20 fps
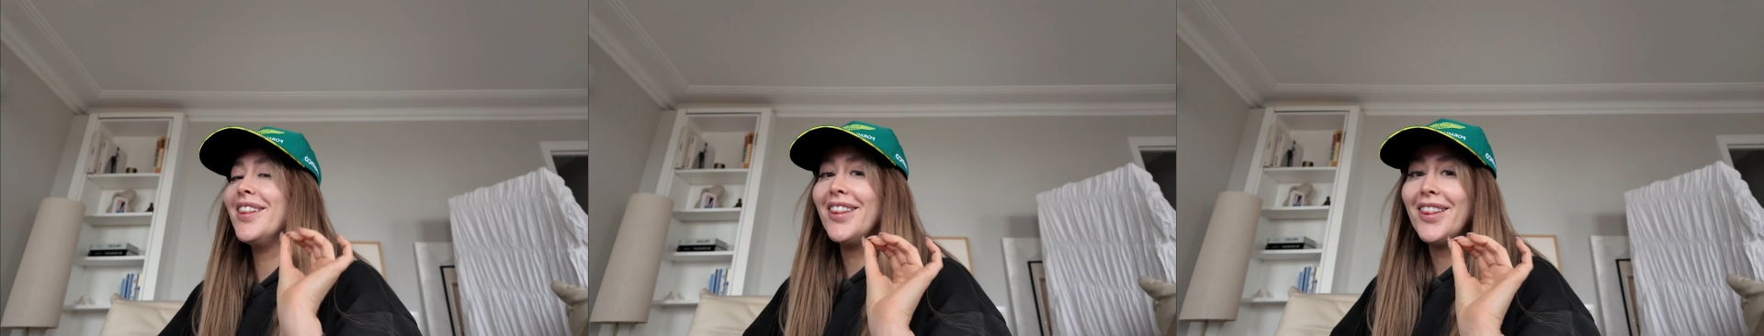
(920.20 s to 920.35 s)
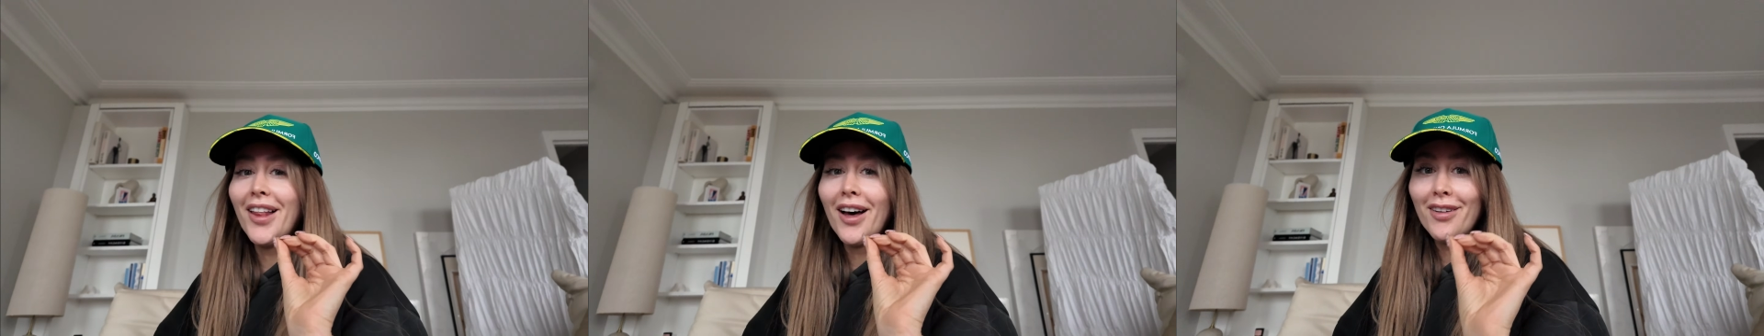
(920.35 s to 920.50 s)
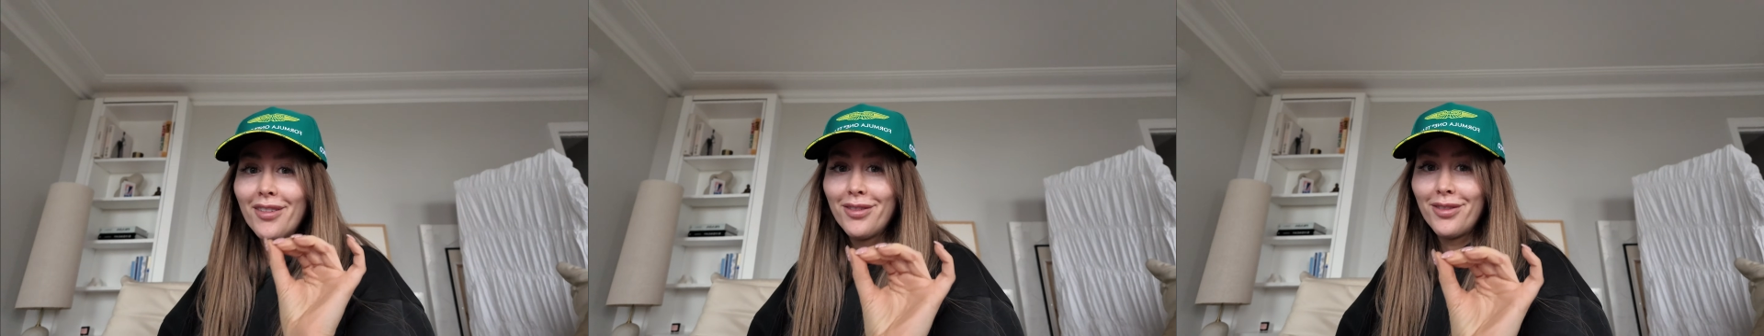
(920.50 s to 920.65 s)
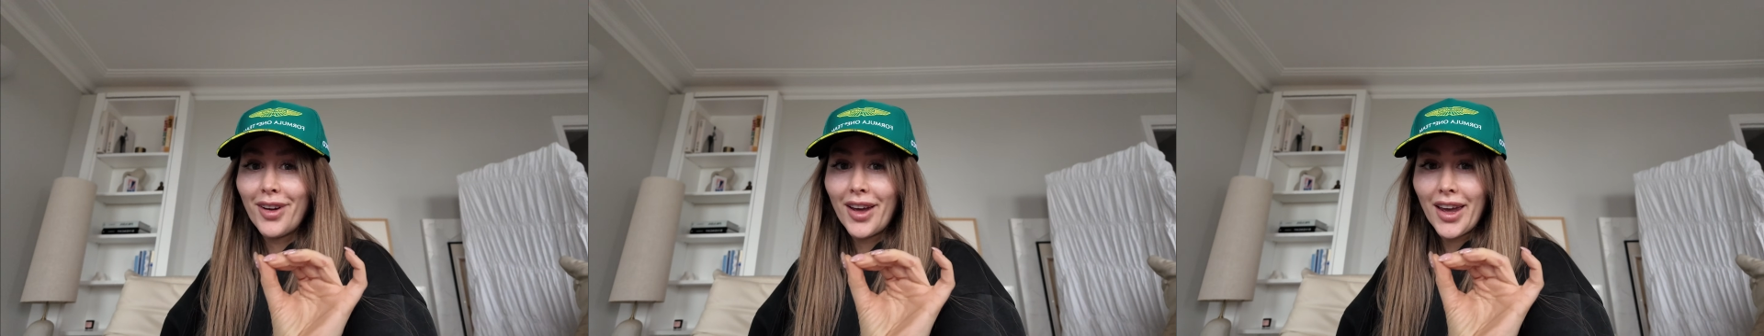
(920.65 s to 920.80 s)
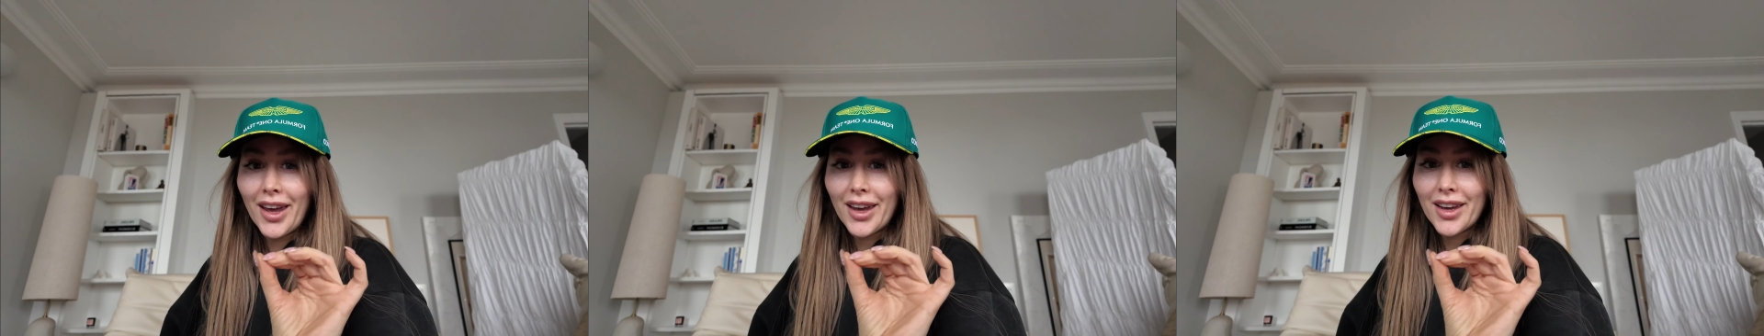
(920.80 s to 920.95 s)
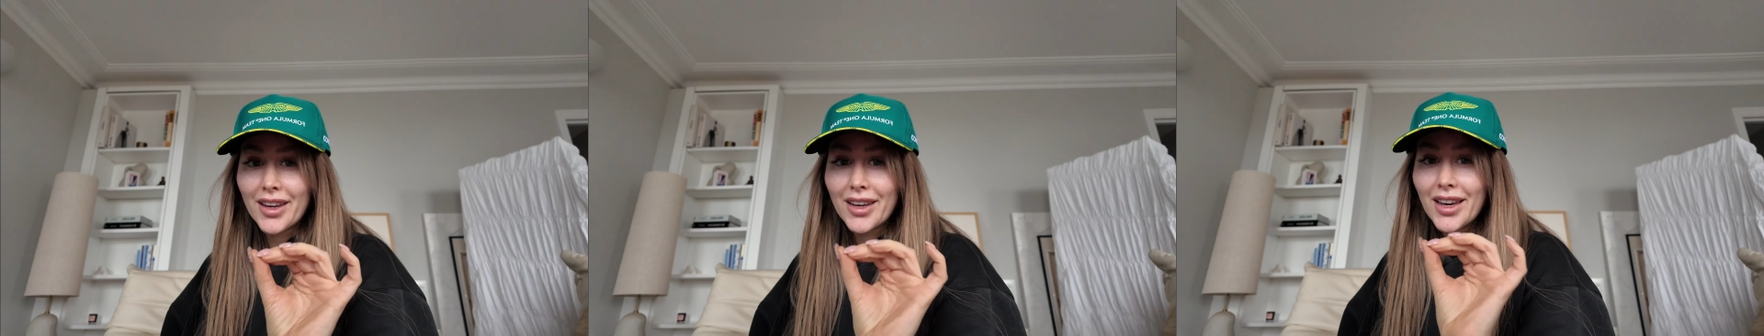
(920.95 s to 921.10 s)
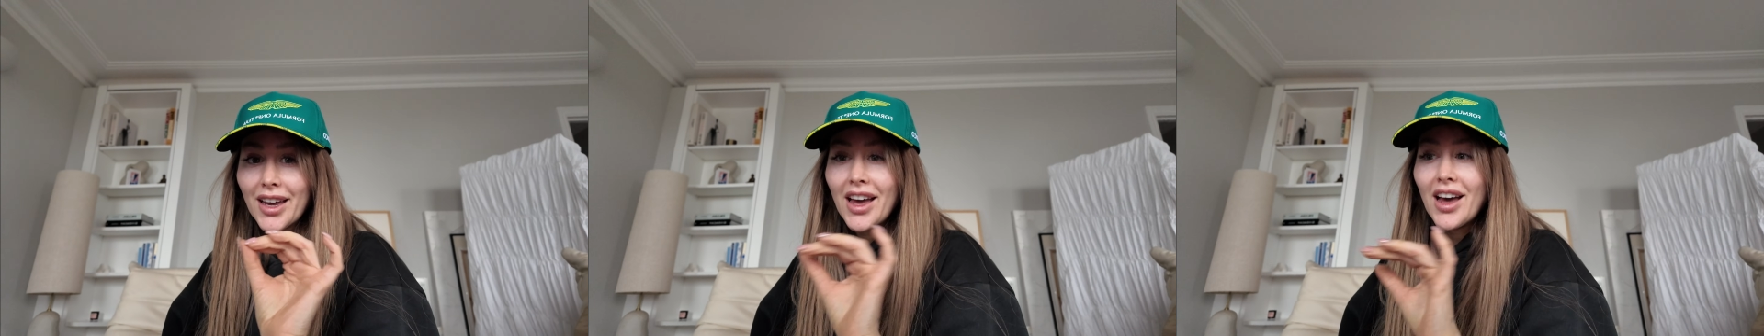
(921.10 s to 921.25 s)

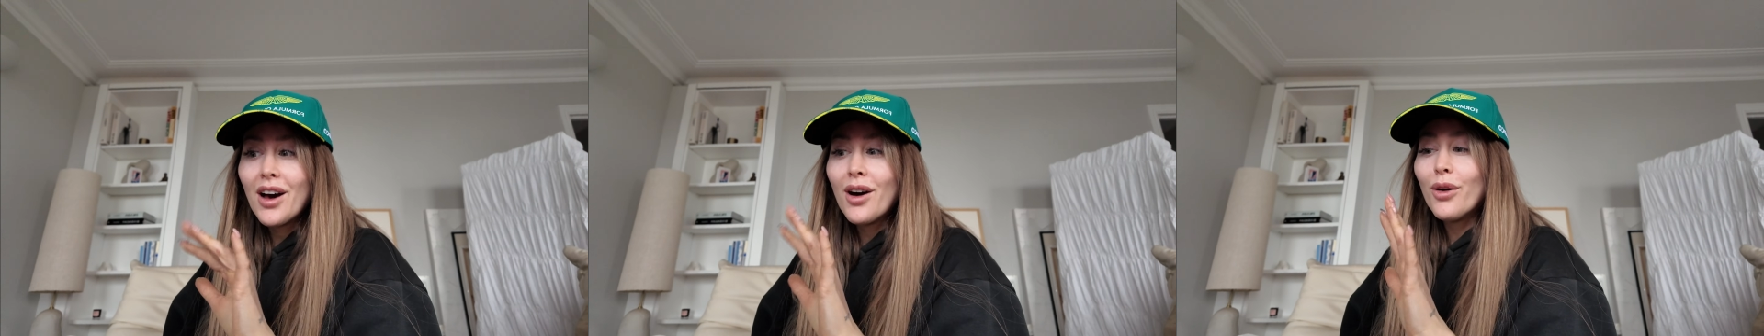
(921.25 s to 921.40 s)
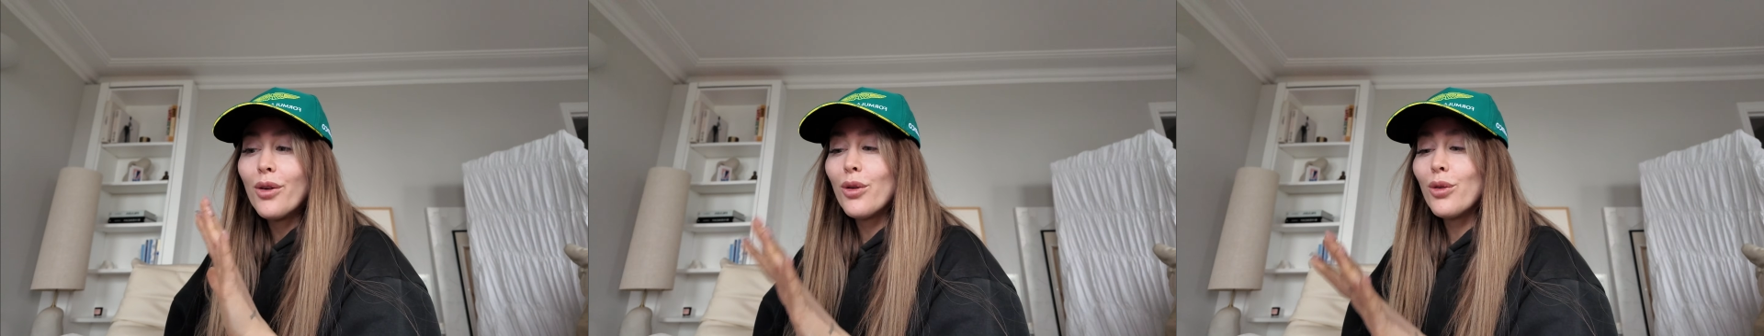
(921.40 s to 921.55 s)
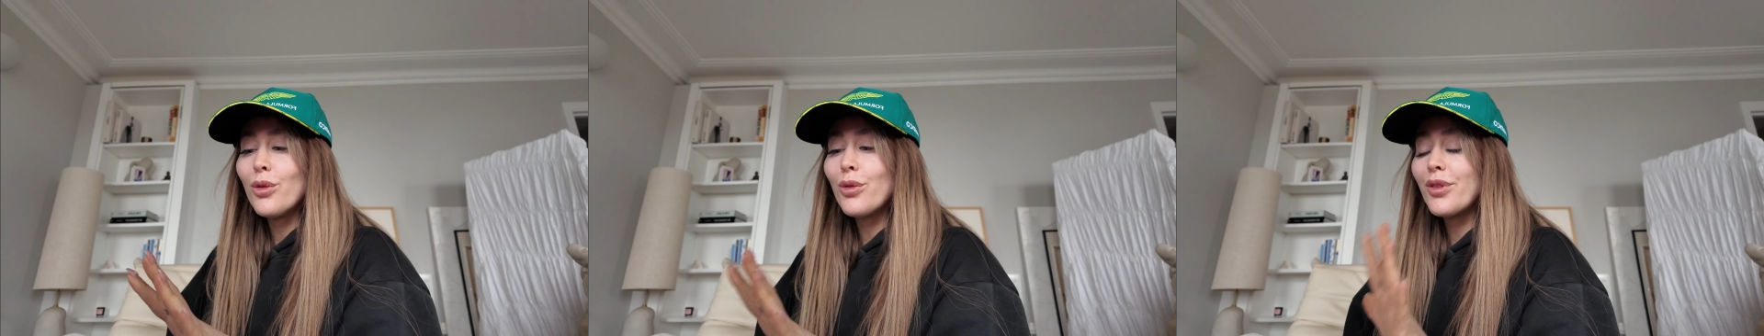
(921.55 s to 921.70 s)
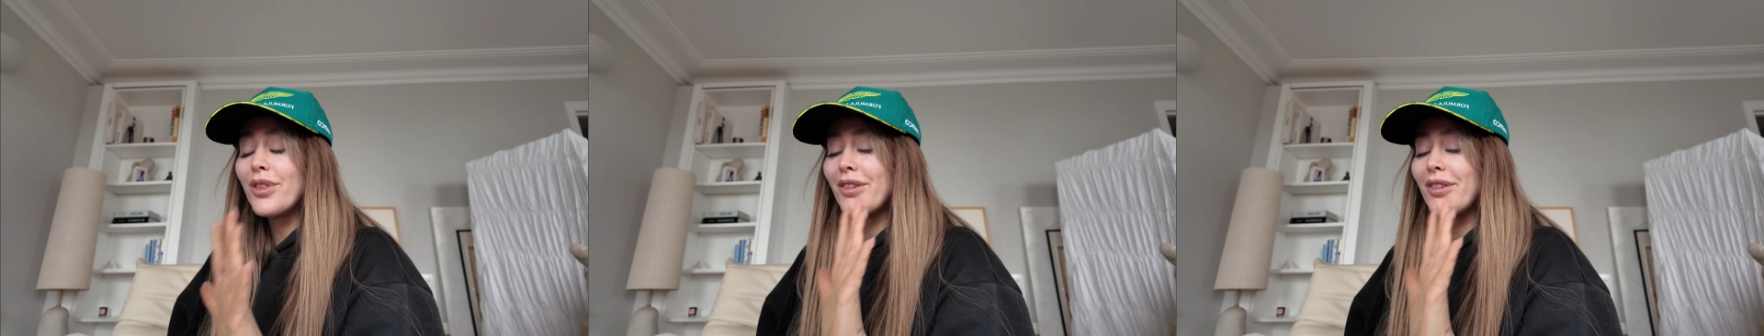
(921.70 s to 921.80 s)
loving all